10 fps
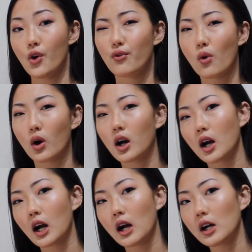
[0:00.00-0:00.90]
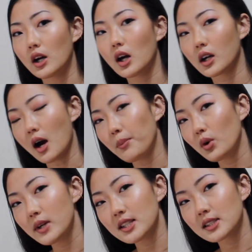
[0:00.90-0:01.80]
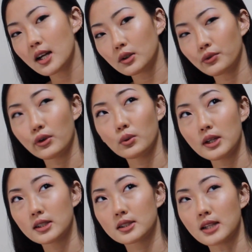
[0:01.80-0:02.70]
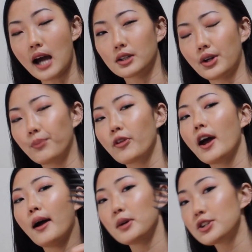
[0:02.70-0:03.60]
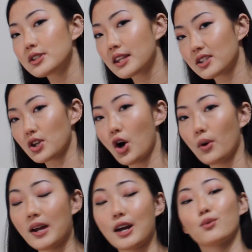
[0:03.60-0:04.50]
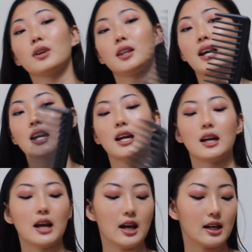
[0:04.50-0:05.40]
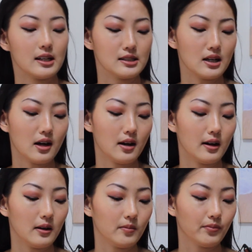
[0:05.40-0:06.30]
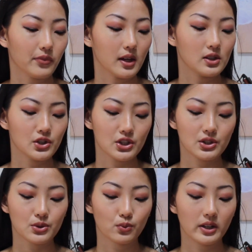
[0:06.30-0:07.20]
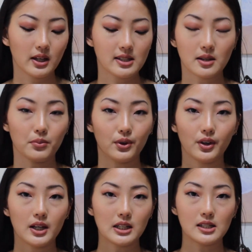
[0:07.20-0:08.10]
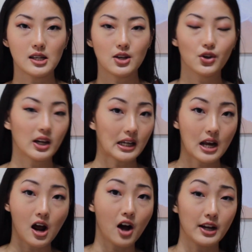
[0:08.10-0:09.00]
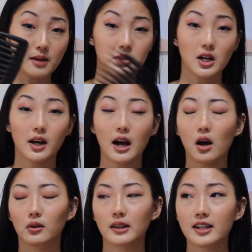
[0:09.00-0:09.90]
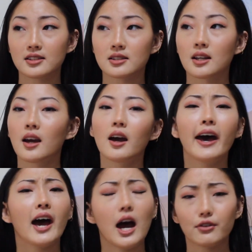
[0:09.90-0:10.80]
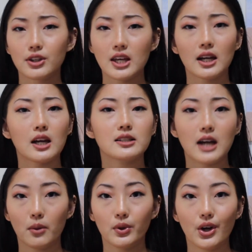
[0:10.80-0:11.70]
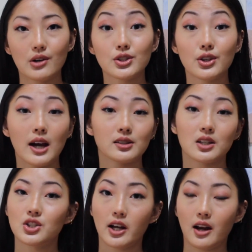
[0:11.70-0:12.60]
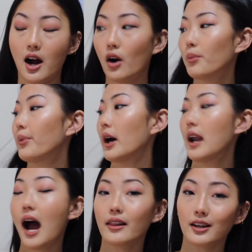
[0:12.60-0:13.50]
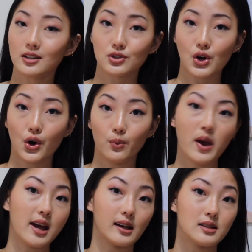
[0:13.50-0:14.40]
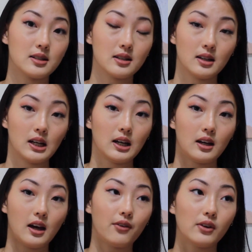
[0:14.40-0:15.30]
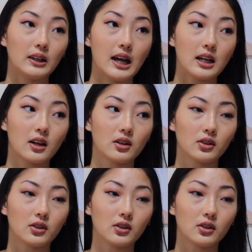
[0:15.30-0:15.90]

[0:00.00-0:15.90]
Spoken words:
for a couple weeks now, a few weeks, I don't know. I've been using this comb and I really like it, and it's just really simple and easy. You can get it on Amazon. I'll list everything down below so you guys can check it out, but I like this comb and I feel like